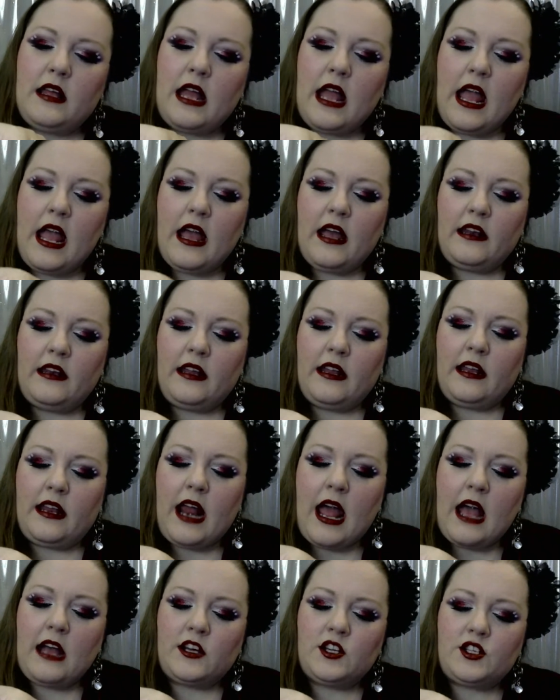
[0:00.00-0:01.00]
And it
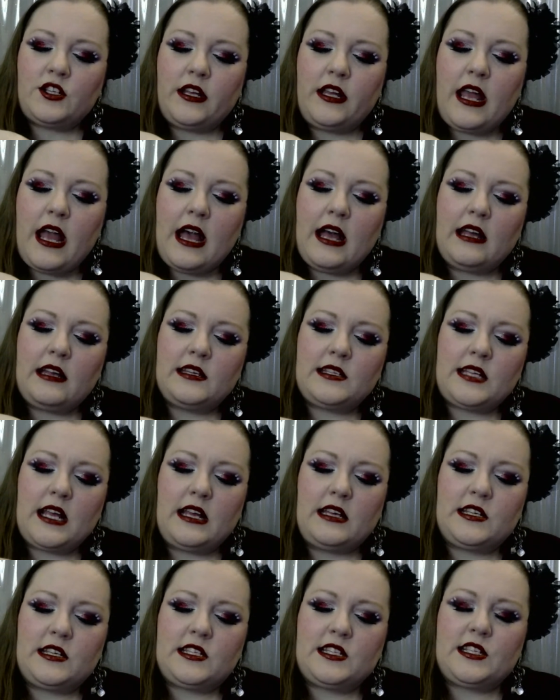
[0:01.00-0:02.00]
actually has
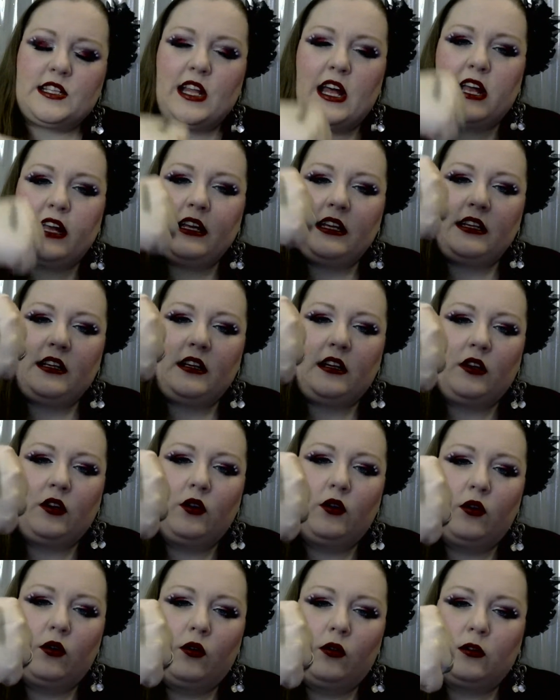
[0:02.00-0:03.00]
a slight
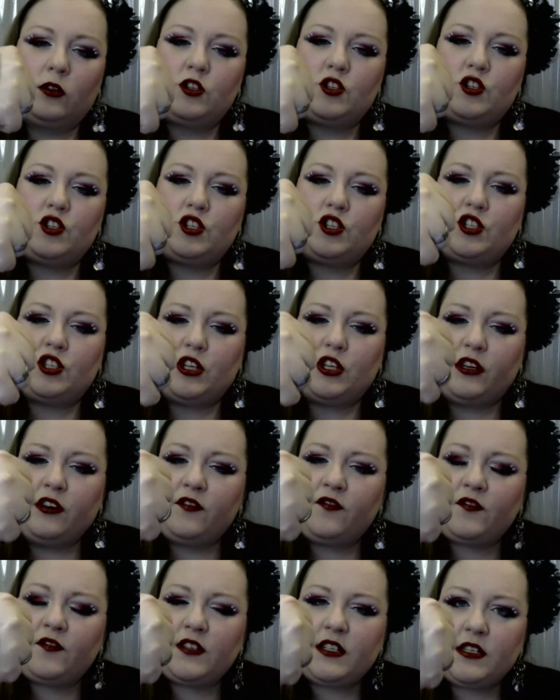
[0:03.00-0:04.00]
gold
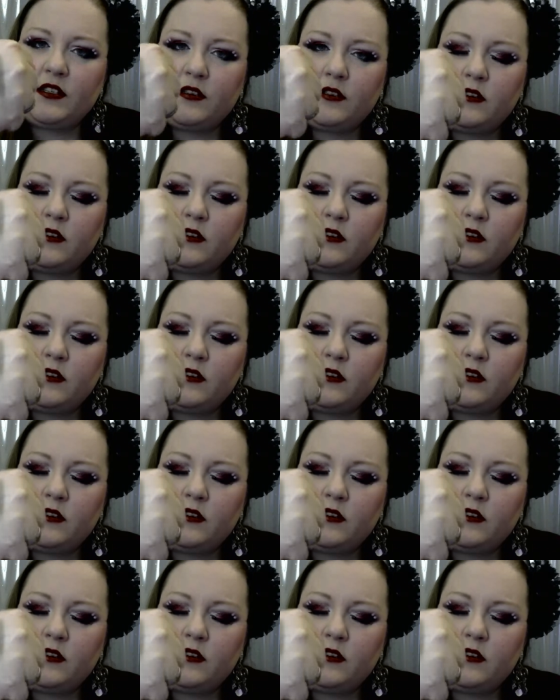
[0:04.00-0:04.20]
shift.